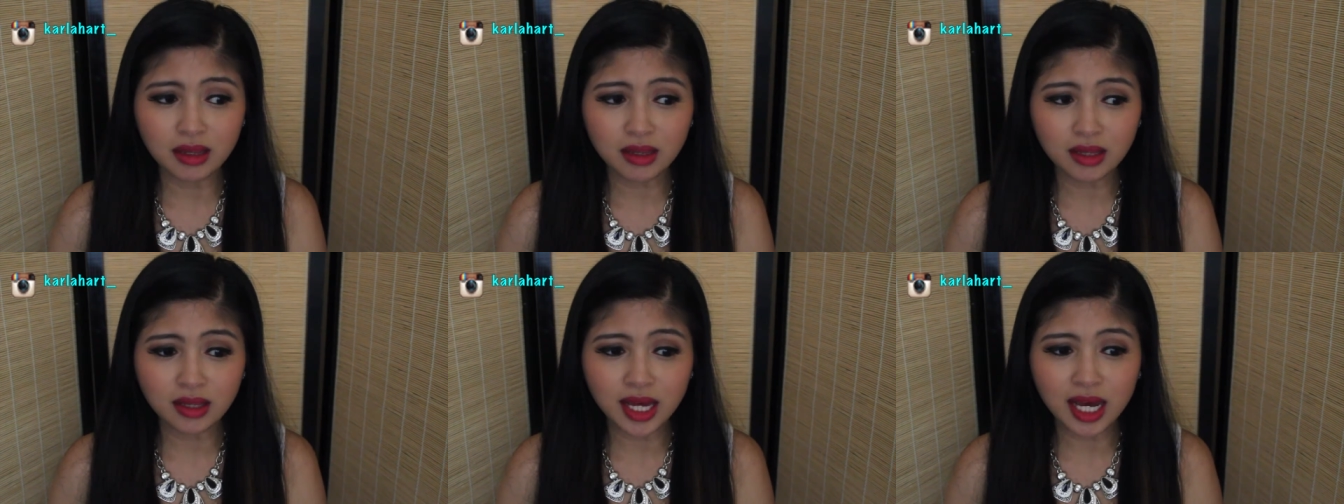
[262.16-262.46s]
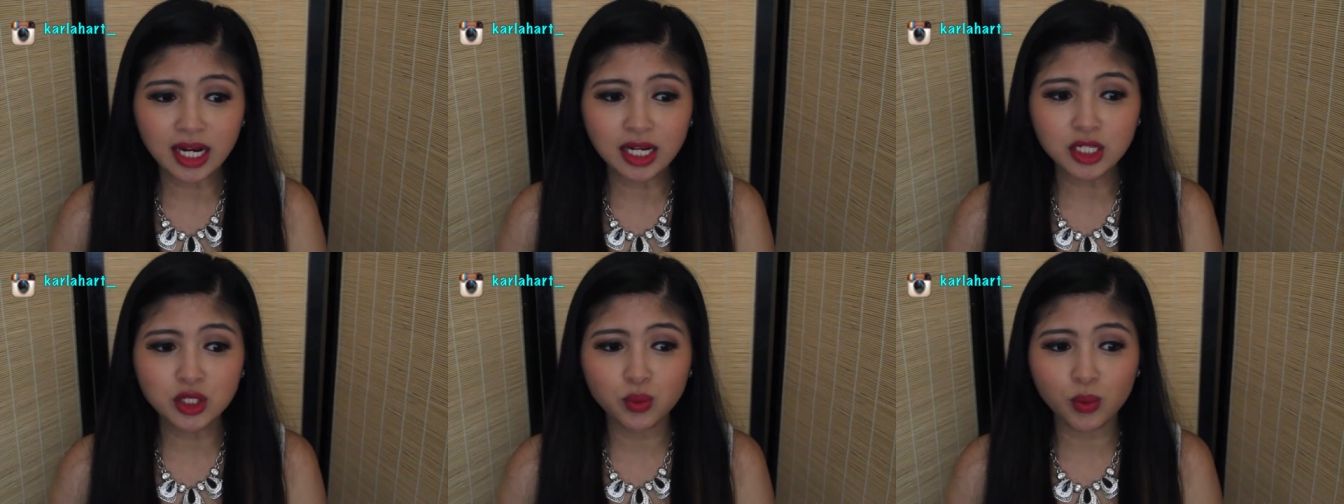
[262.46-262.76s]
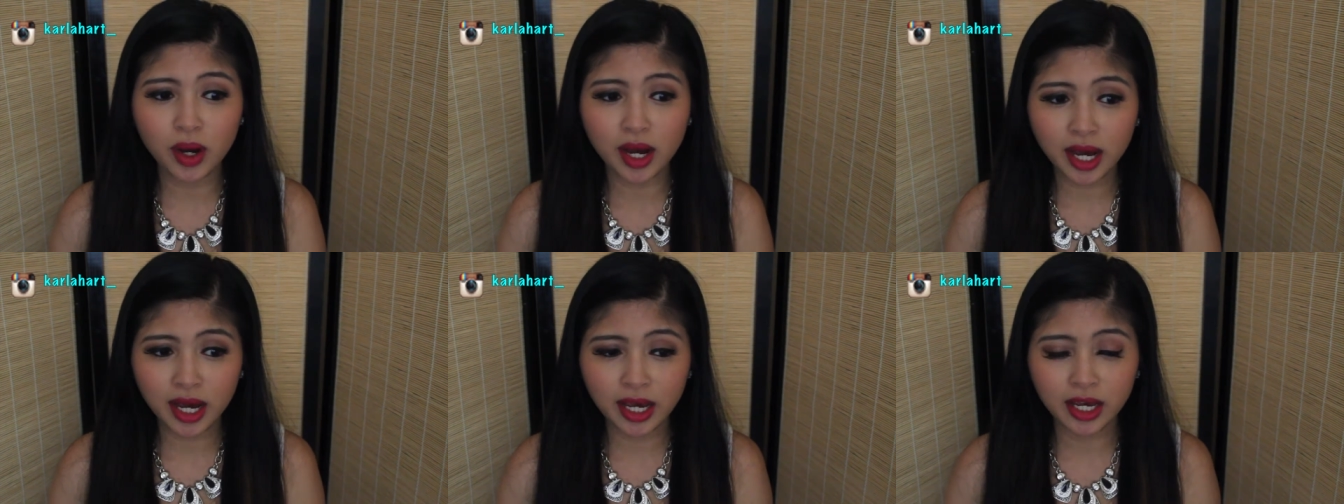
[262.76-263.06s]
that is
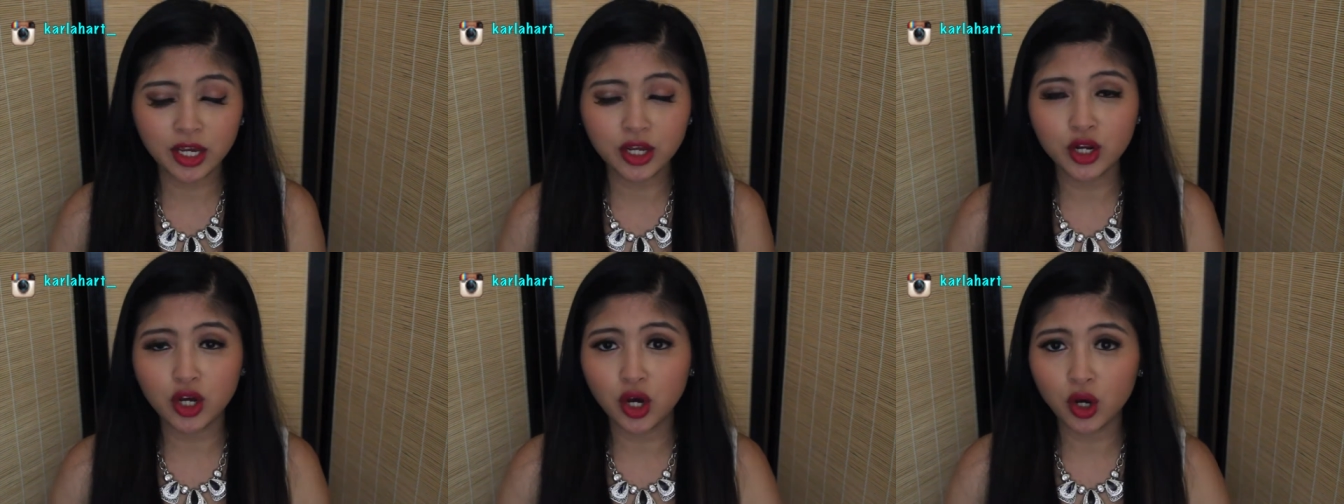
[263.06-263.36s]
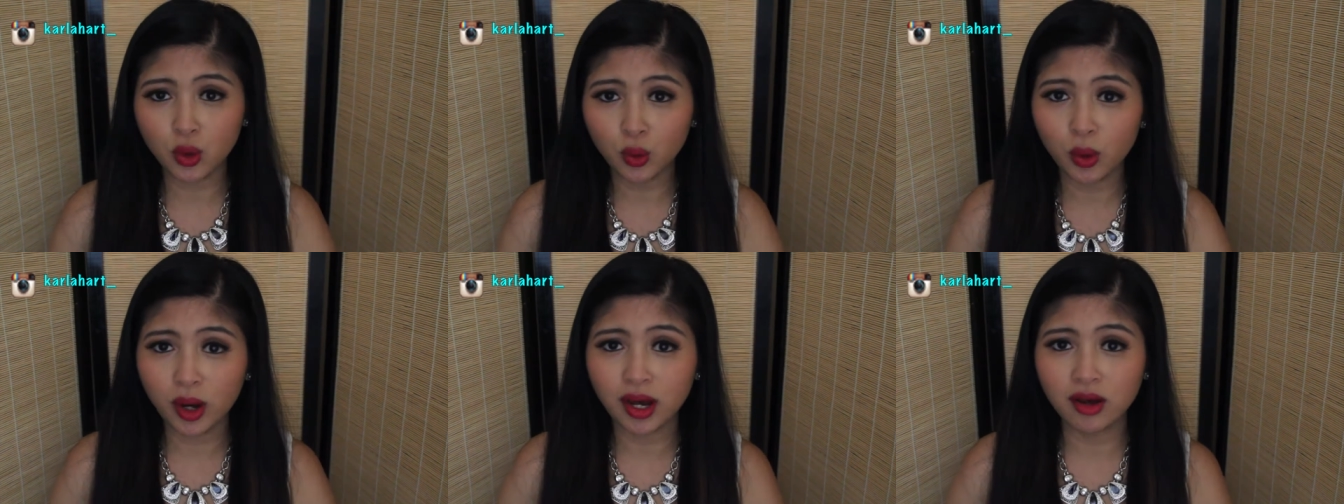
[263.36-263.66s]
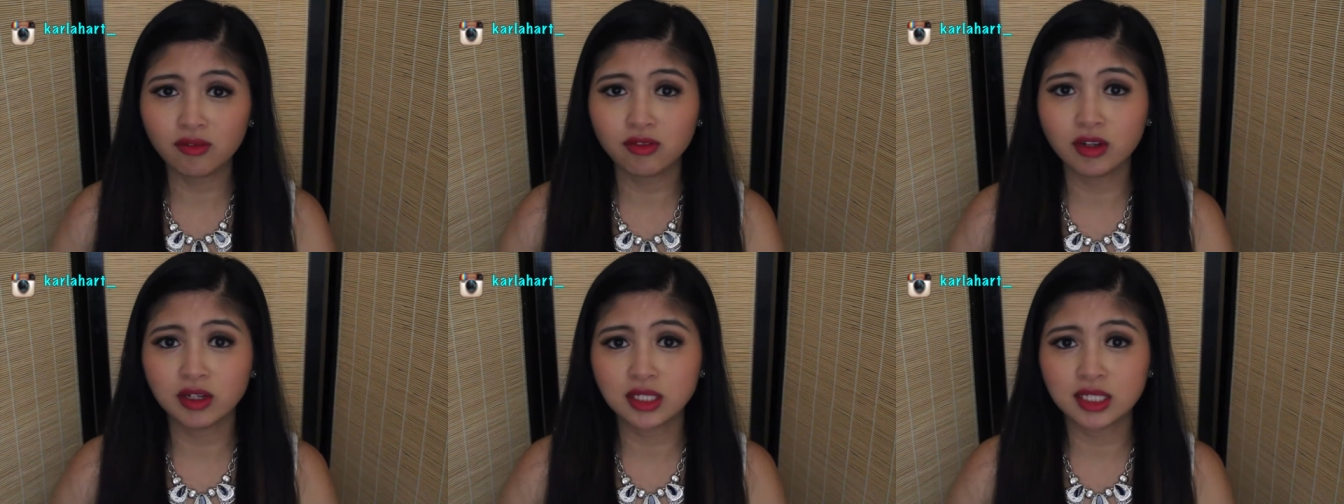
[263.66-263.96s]
why you know
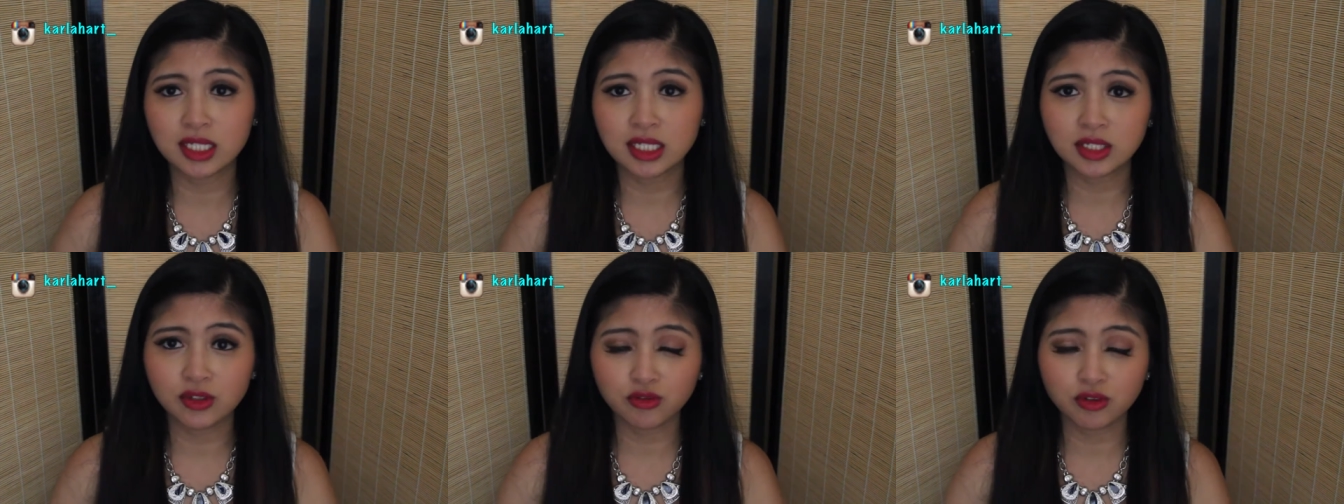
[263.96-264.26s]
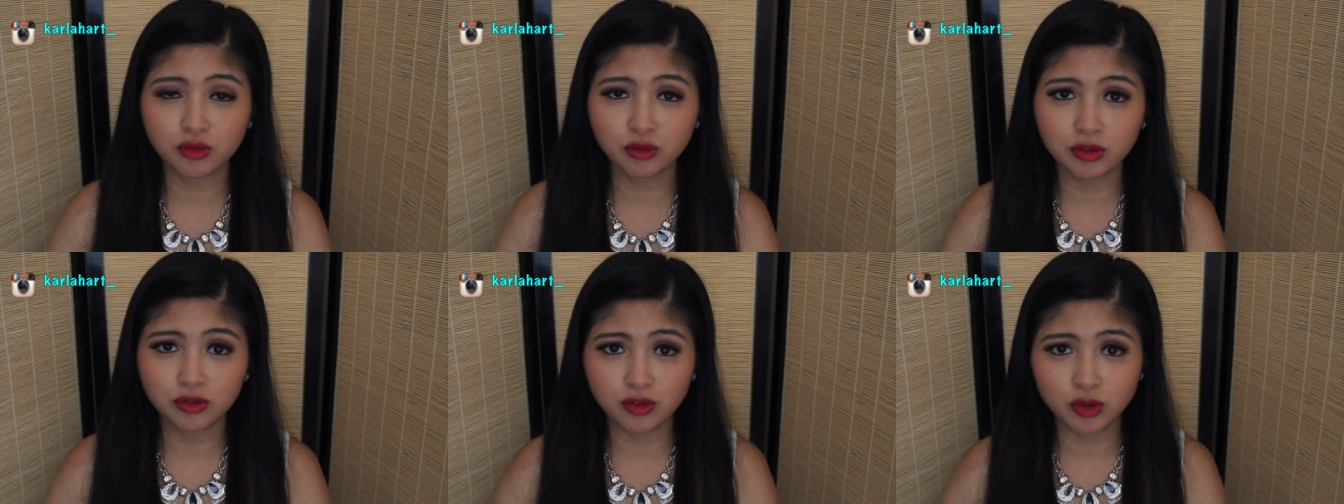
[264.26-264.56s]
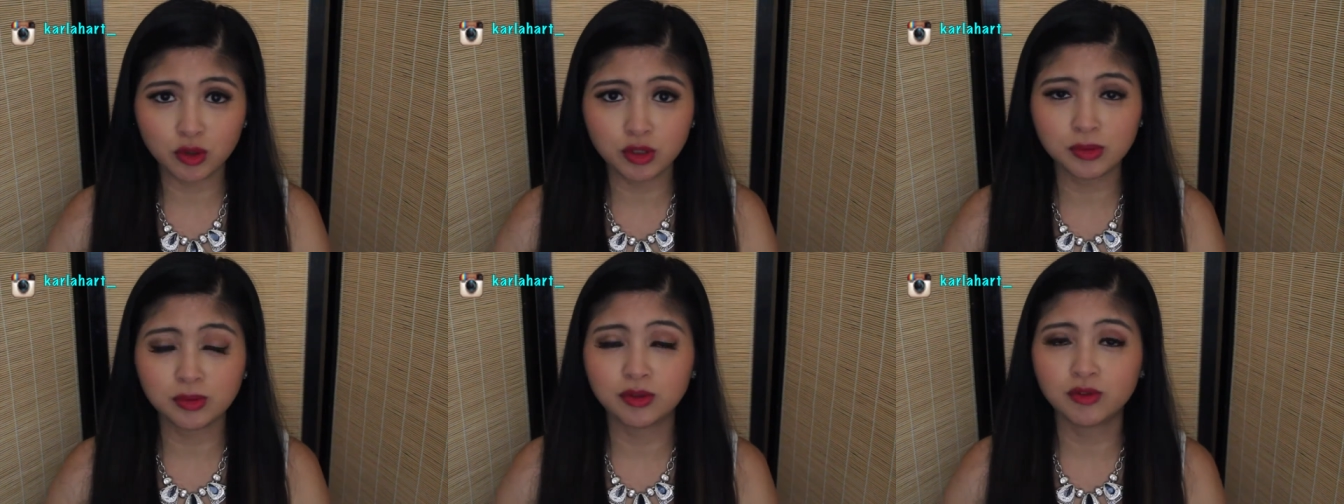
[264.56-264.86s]
I've looked at different
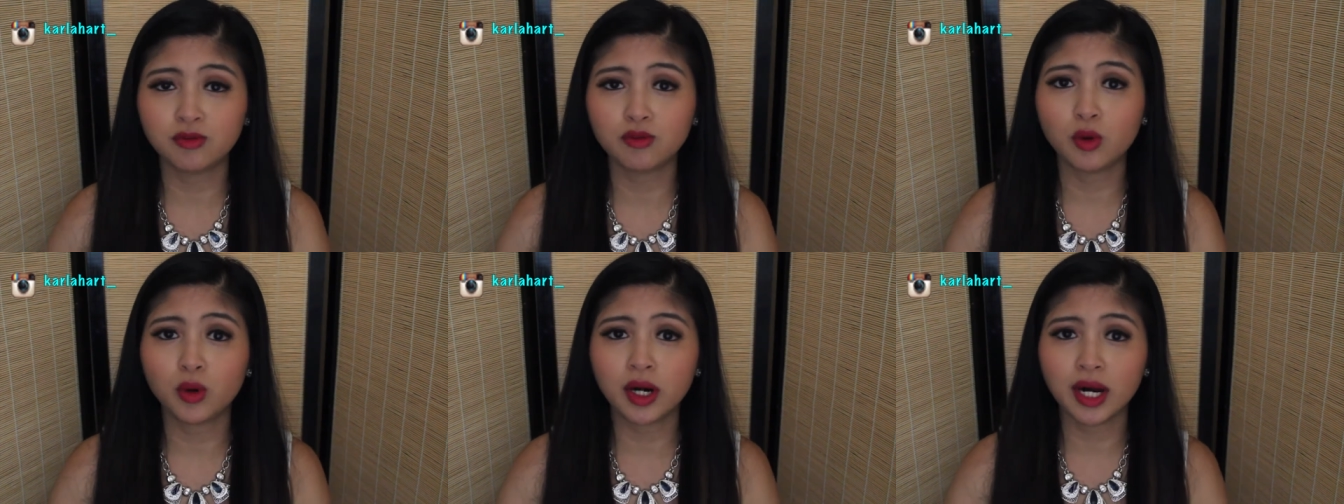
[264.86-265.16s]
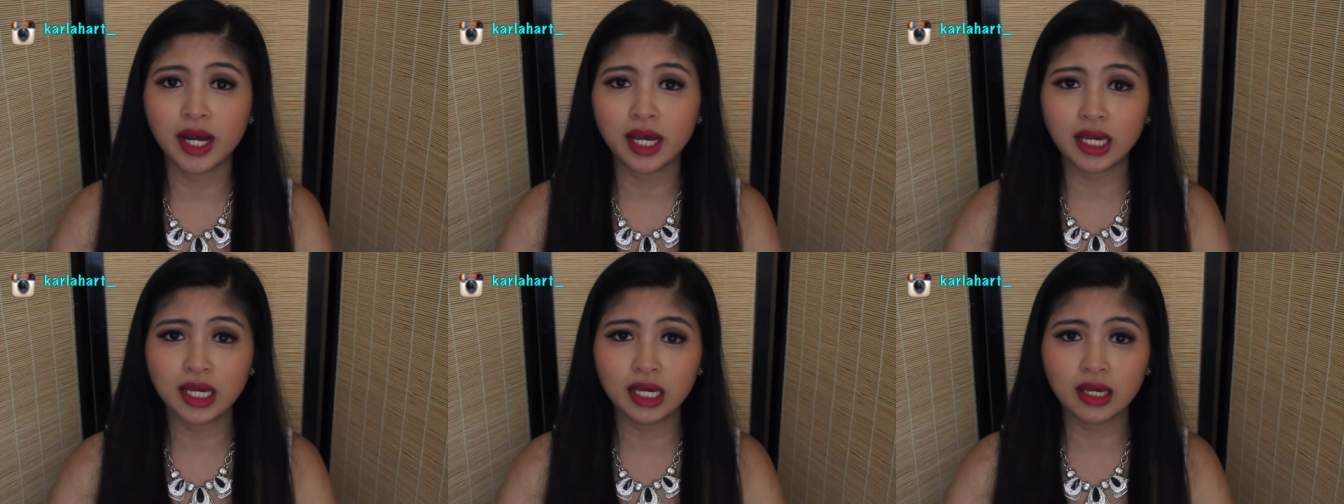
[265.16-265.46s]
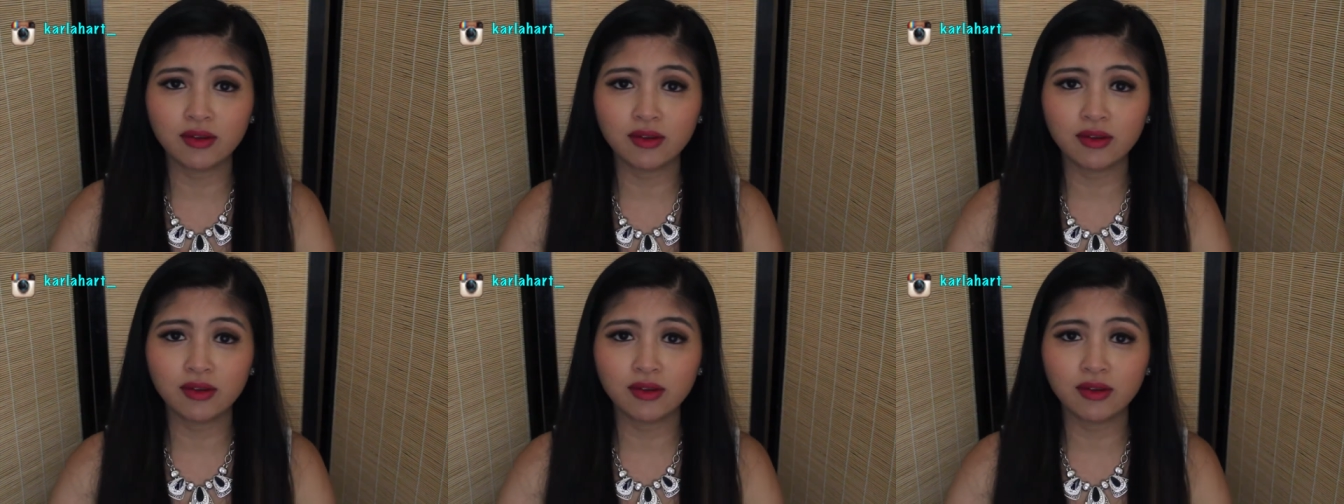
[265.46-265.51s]
reviews before I